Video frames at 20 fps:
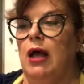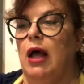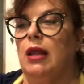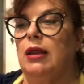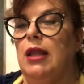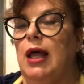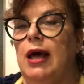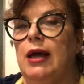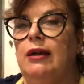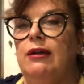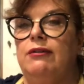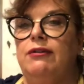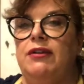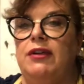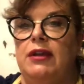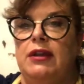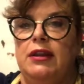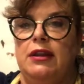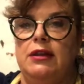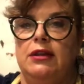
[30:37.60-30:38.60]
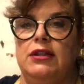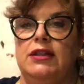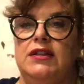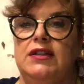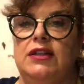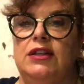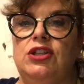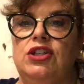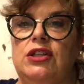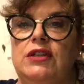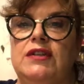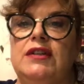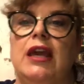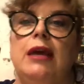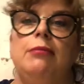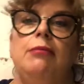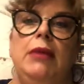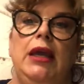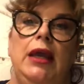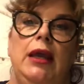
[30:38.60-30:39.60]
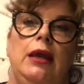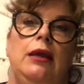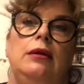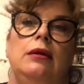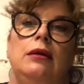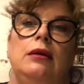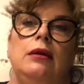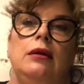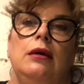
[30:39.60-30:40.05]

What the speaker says: a lot of decisions get made